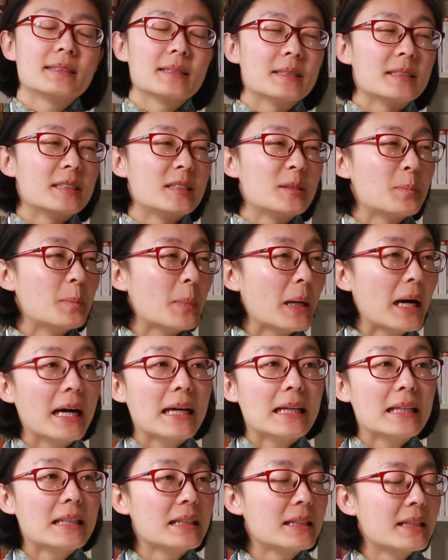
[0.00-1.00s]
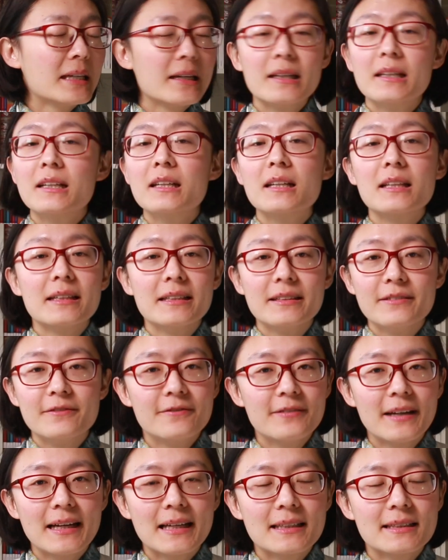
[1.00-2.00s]
the spine-tingling
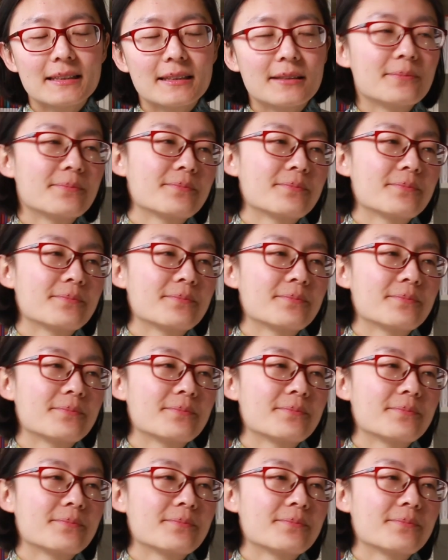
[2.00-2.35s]
effect?